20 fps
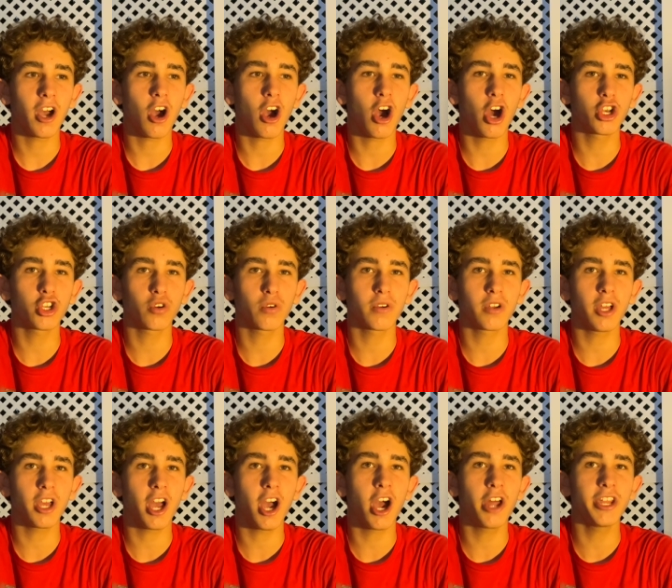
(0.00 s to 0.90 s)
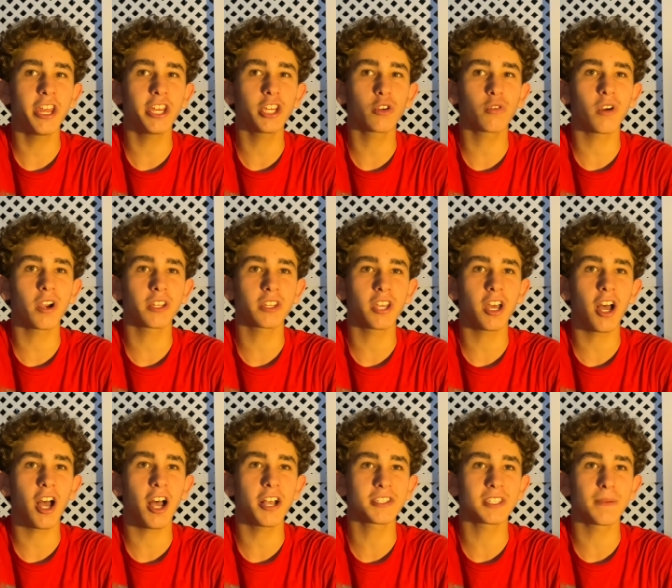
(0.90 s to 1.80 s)
under an incorrect
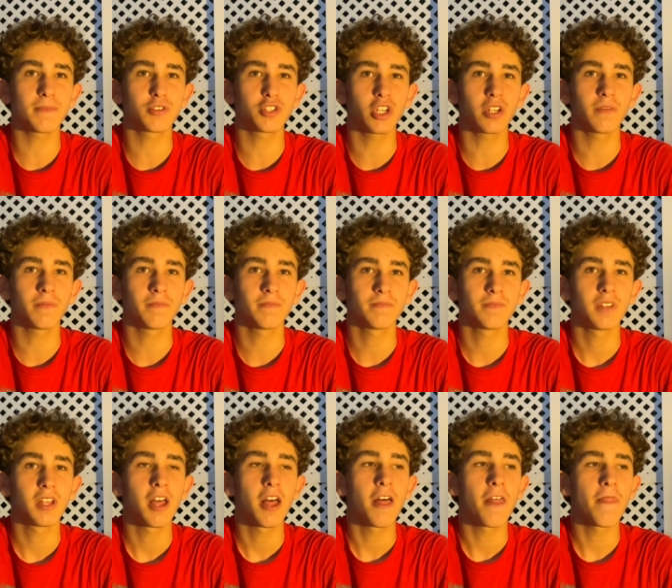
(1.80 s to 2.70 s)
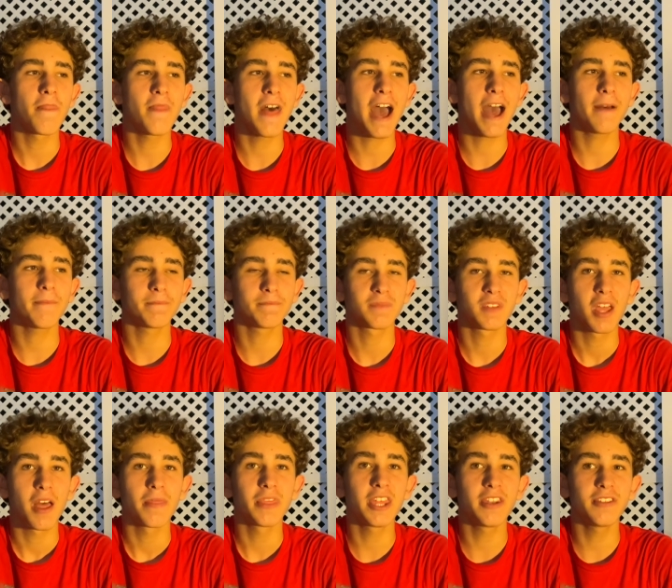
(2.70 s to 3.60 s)
assumption that
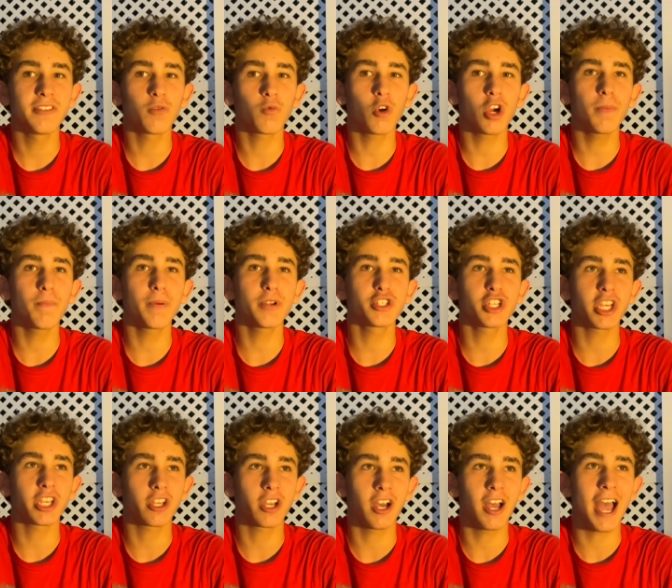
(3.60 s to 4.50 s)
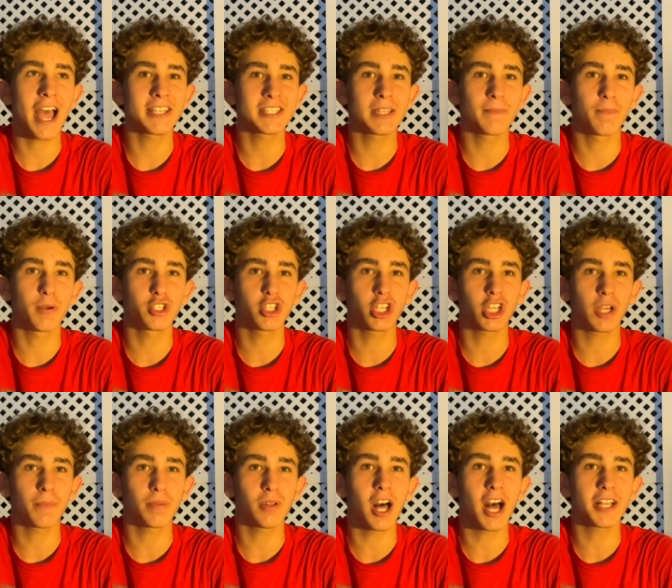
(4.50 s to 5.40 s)
the word Bojinka, as in
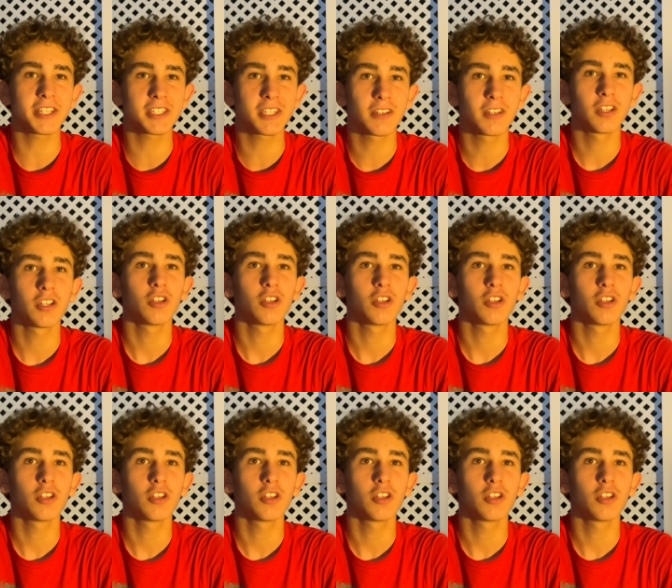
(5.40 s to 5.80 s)
Bojinka plot,